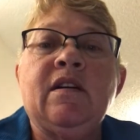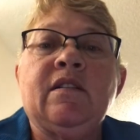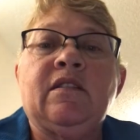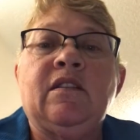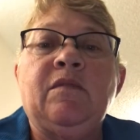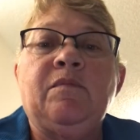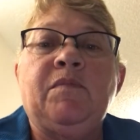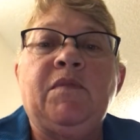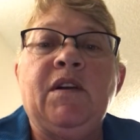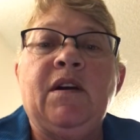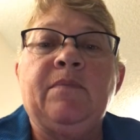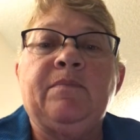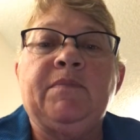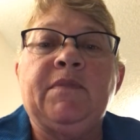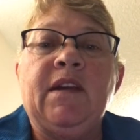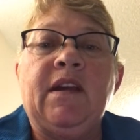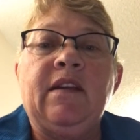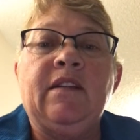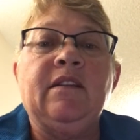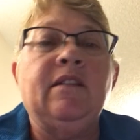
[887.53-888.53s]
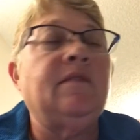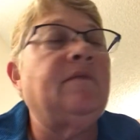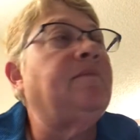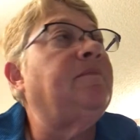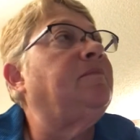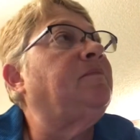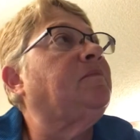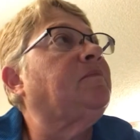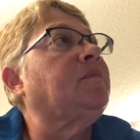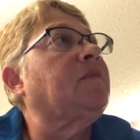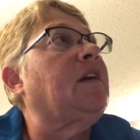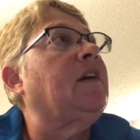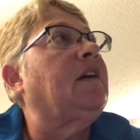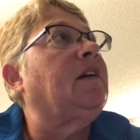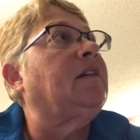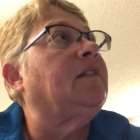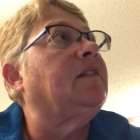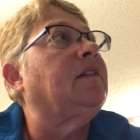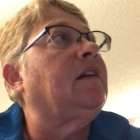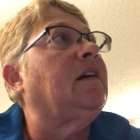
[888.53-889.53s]
I'll keep you updated.
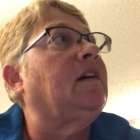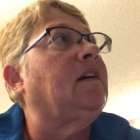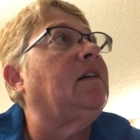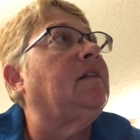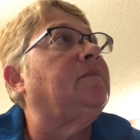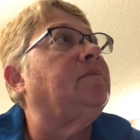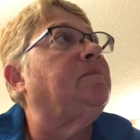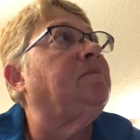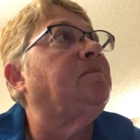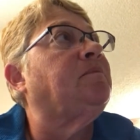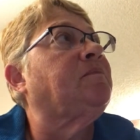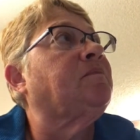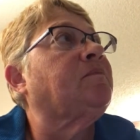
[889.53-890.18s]
And